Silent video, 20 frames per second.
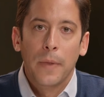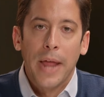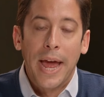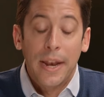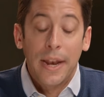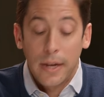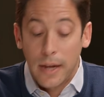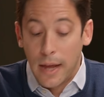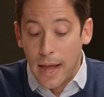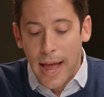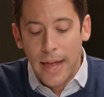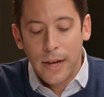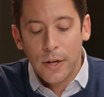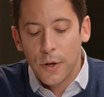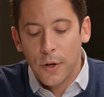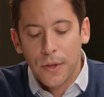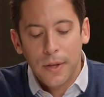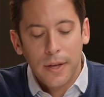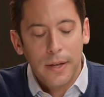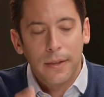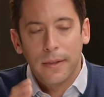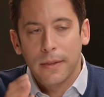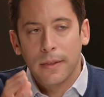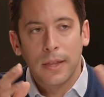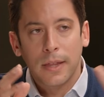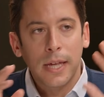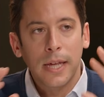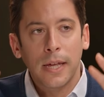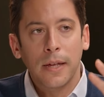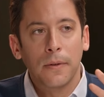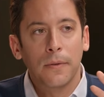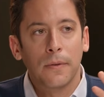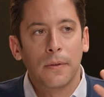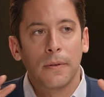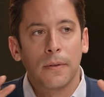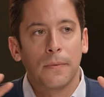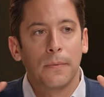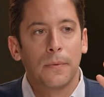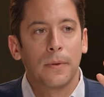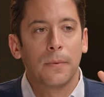And and the, the
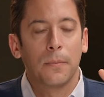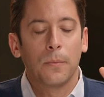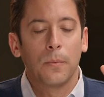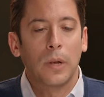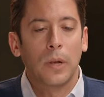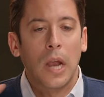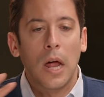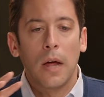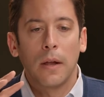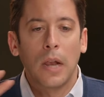li-